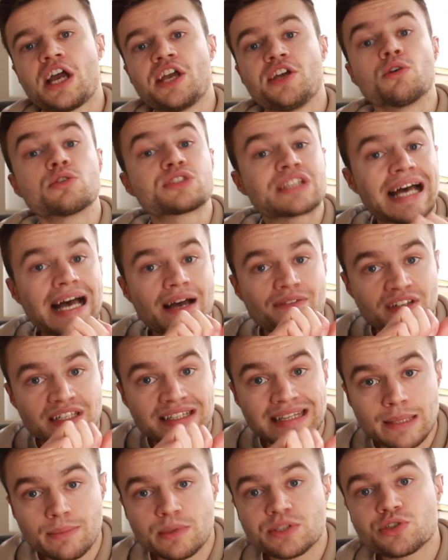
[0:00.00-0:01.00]
You also have
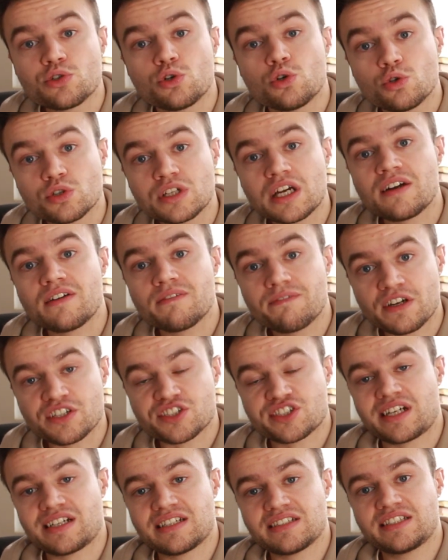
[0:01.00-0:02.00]
limit to order
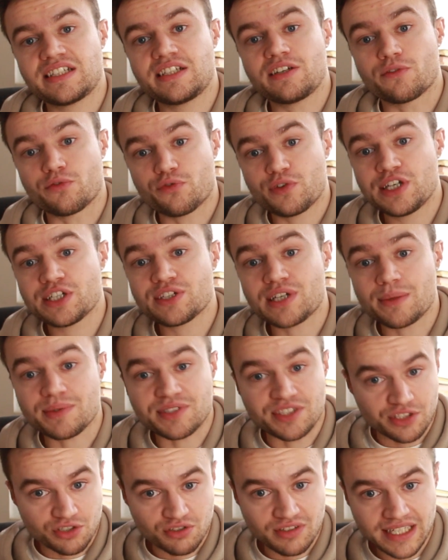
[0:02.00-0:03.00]
functionality on Freetrade,
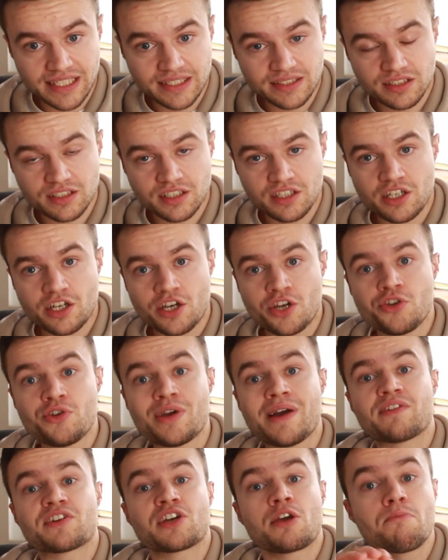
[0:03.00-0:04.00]
which is great. You
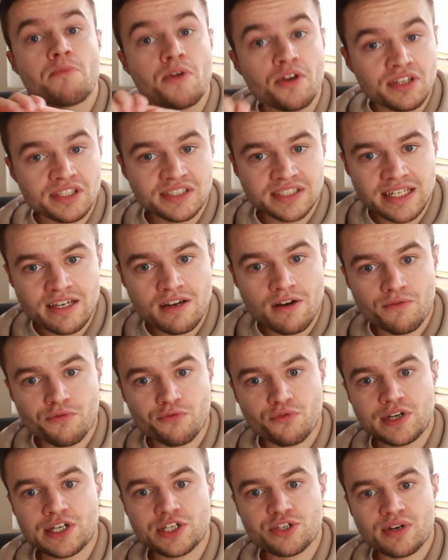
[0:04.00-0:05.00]
have a community on
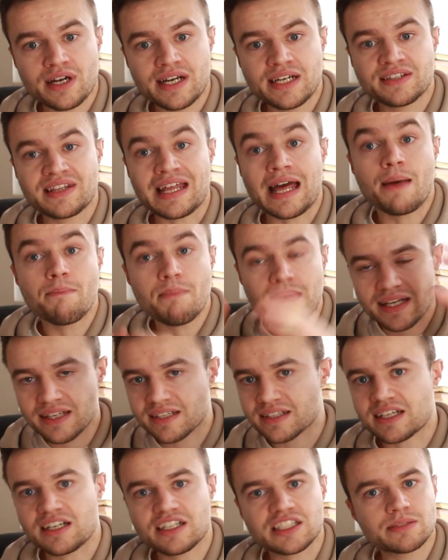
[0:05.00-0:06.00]
Freetrade. There are 1
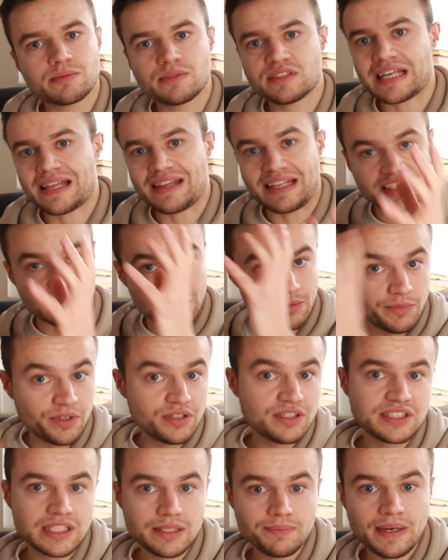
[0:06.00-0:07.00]
million customers. There's a
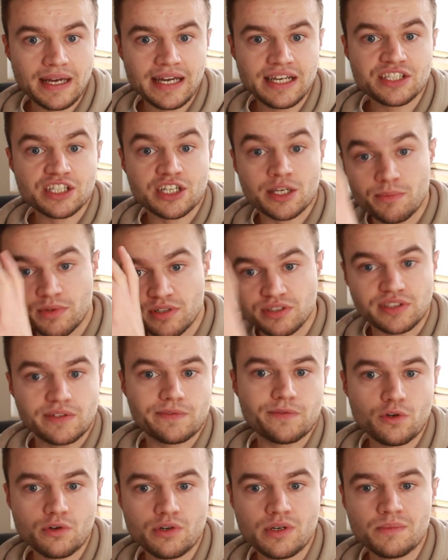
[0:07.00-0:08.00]
community page, a community
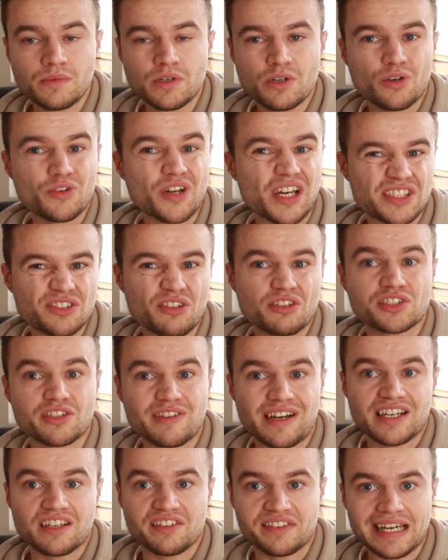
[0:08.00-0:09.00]
forum, although it's not
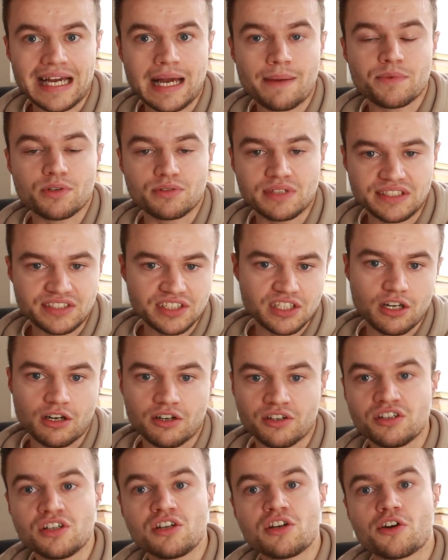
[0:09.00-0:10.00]
directly on the app. You'll need to
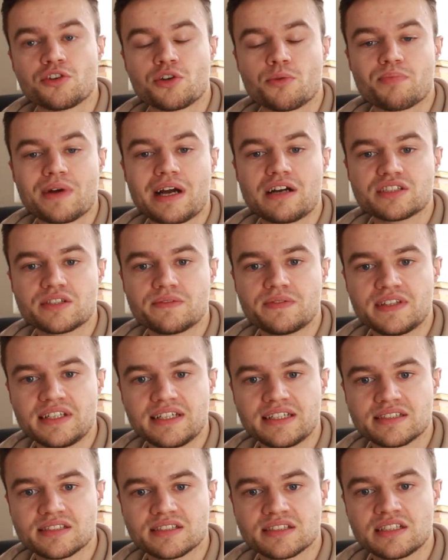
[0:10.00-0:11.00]
go on your browser for
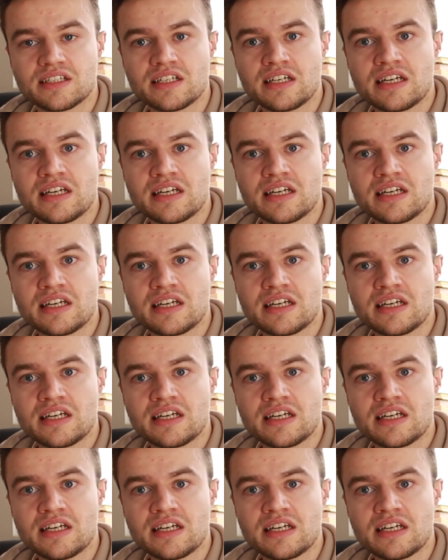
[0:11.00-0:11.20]
this.